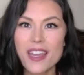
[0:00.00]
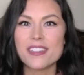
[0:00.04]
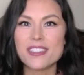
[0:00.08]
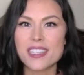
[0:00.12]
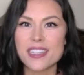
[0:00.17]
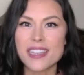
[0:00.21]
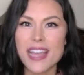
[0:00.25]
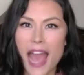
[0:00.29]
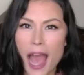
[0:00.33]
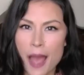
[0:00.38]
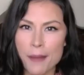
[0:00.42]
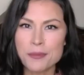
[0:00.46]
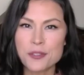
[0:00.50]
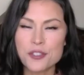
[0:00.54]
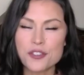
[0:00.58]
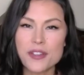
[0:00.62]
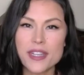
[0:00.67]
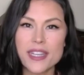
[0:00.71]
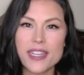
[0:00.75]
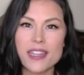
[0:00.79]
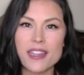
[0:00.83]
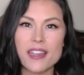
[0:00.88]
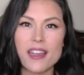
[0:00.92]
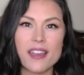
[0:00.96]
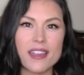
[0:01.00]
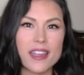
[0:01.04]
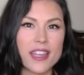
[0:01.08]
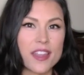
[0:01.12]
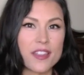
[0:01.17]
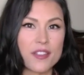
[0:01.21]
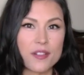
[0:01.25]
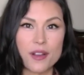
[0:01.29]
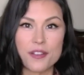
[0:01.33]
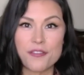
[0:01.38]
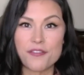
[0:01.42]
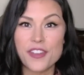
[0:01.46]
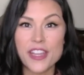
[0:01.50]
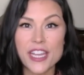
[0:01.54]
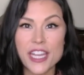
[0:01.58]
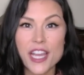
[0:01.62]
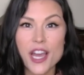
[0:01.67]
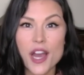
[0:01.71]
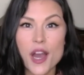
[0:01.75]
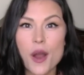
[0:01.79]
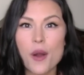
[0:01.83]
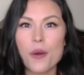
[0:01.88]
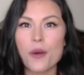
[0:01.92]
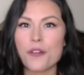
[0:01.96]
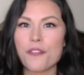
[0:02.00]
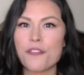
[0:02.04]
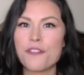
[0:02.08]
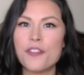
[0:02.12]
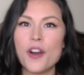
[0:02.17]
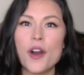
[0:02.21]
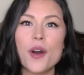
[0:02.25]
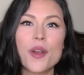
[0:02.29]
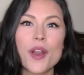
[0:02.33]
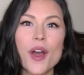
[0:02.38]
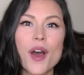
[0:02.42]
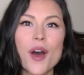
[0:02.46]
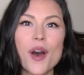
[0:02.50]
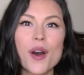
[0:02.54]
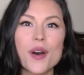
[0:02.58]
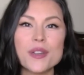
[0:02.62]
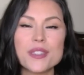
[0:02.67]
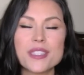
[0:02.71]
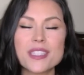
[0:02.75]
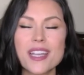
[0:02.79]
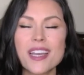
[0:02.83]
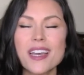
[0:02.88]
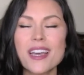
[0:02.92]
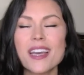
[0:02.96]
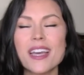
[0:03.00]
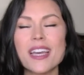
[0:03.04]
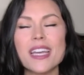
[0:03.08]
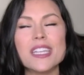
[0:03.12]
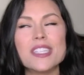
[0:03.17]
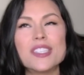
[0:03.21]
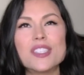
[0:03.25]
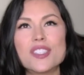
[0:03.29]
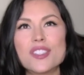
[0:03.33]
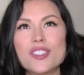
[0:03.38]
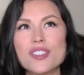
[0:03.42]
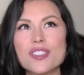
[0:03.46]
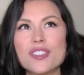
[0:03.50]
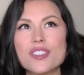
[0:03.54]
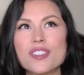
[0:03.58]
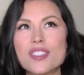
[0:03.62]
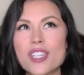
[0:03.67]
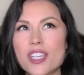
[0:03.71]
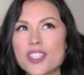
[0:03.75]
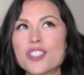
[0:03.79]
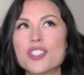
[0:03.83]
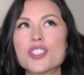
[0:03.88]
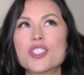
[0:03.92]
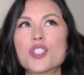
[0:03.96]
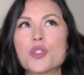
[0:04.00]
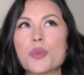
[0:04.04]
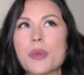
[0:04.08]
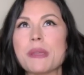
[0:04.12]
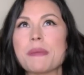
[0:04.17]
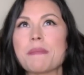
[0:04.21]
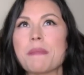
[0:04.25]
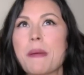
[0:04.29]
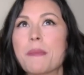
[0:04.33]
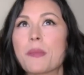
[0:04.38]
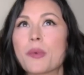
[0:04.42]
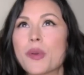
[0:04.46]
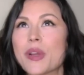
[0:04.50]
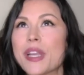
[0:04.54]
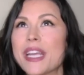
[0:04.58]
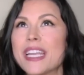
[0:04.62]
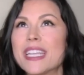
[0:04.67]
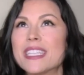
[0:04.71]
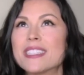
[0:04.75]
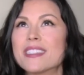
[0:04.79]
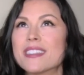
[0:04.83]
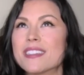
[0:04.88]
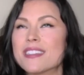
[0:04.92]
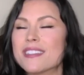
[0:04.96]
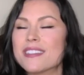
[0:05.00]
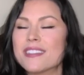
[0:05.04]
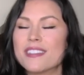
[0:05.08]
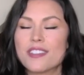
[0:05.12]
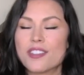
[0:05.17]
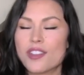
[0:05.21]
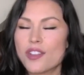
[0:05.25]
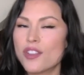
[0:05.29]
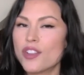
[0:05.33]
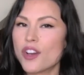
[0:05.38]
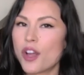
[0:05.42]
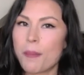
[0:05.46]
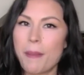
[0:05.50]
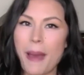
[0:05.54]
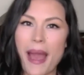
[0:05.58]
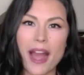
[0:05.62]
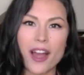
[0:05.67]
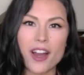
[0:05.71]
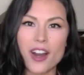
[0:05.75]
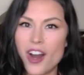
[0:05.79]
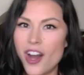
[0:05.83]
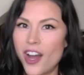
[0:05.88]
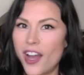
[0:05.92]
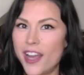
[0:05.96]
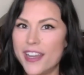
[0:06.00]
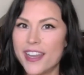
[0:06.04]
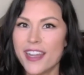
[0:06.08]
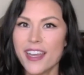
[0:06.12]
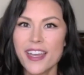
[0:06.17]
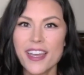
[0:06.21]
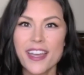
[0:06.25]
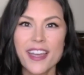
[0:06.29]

To capture it either on video or photos is such a sweet memory to look back on